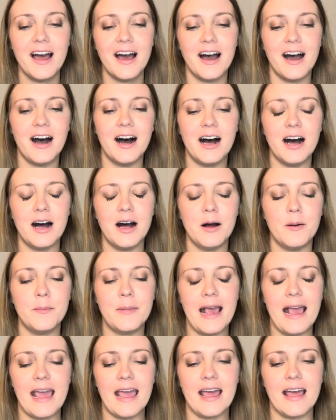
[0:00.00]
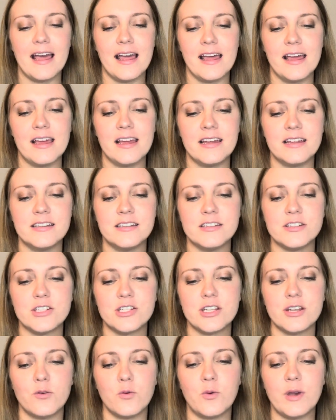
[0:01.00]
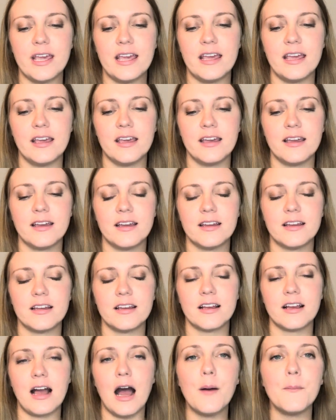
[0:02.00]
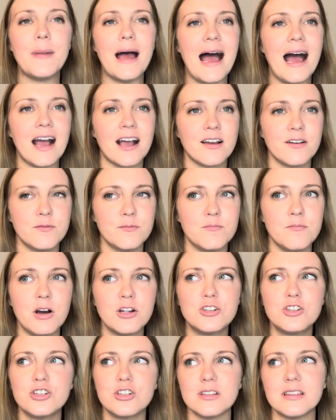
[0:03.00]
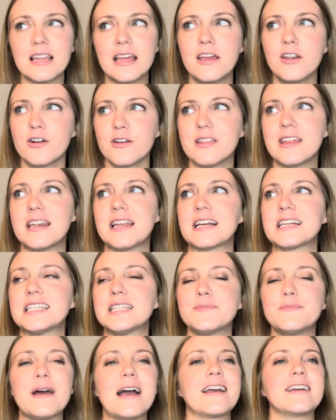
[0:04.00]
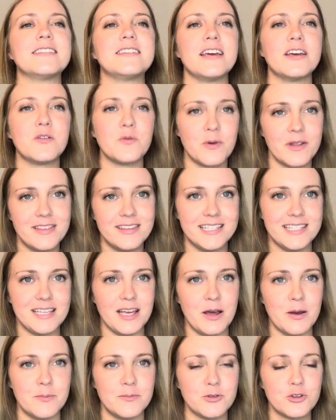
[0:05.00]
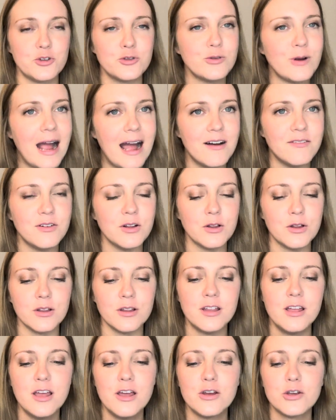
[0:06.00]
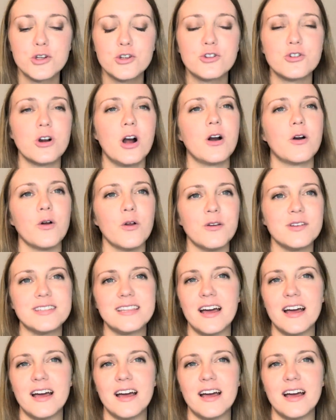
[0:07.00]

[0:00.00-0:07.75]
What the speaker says: And we got back much later than expected with some travel struggles.